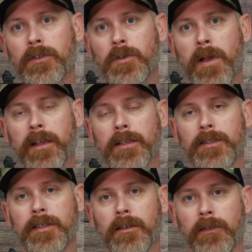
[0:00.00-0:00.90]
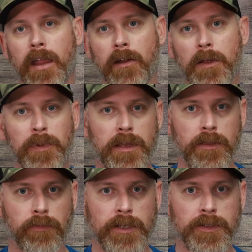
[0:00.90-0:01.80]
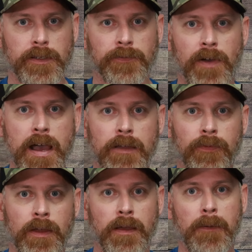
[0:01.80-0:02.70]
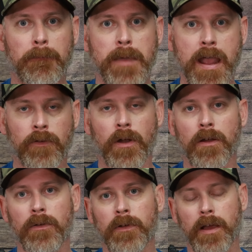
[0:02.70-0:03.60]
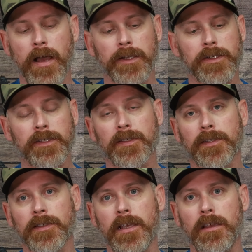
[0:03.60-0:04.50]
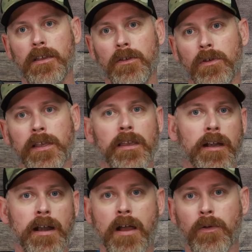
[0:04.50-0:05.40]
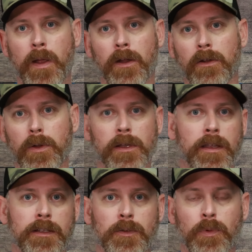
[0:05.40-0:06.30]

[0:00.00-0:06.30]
to my concealed carry P365 macro, just to see who could get it out quicker, who could get it